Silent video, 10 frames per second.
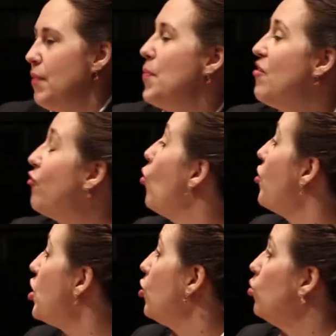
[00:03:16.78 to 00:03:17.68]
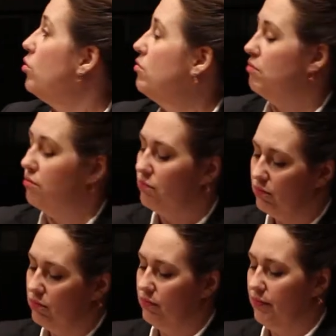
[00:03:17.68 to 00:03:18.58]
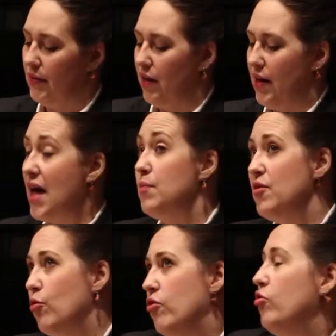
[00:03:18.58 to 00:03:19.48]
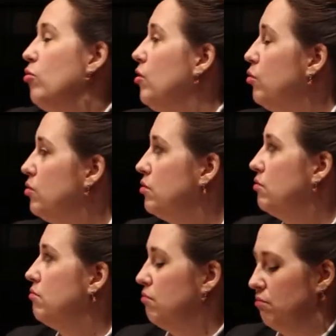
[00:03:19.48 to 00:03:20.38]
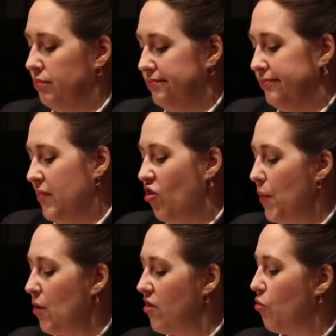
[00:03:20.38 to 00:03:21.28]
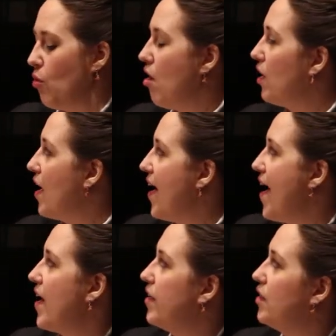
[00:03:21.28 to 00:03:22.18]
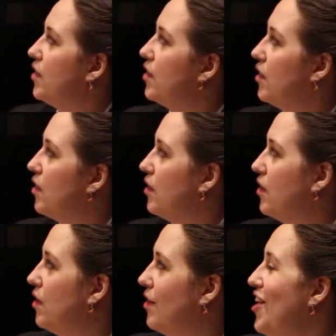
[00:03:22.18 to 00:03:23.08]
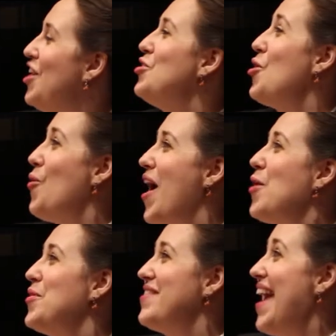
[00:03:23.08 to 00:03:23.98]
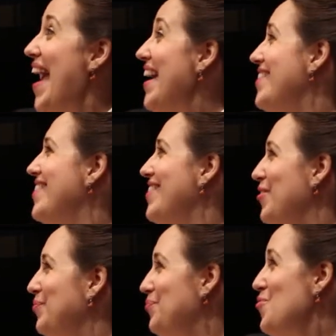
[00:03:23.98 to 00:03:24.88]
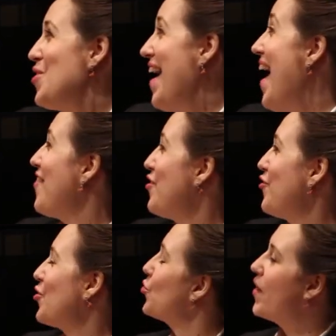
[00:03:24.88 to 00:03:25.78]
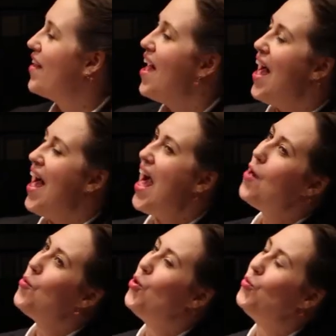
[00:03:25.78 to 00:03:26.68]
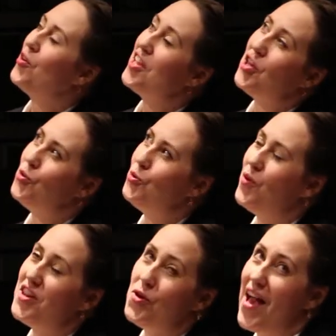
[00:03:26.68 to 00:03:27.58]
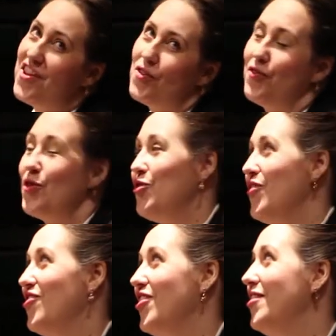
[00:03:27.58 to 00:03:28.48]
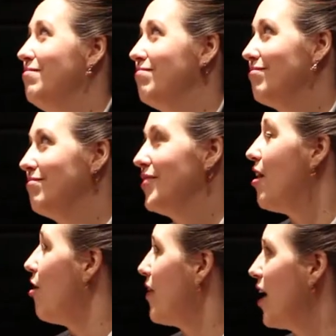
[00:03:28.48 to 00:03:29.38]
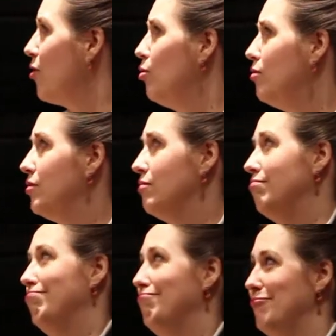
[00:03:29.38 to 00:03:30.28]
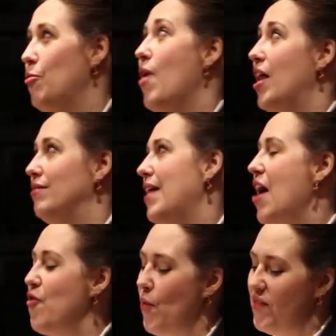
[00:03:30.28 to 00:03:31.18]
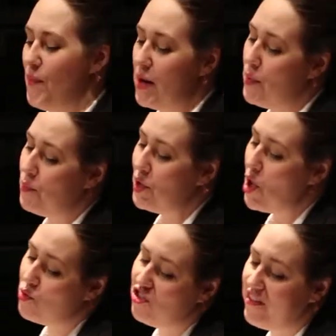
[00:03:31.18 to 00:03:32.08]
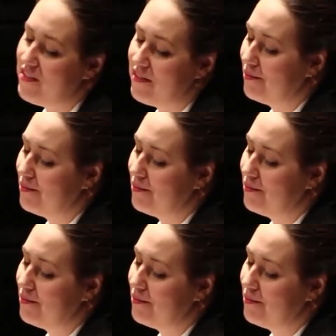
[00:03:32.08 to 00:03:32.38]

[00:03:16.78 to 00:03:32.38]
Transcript: But before you, and before Zulu, the spirits were all I had. No, I was eight when I had the first one. How old were you when you had your first vision? Oh, that old. Well, I've always been a bit precocious.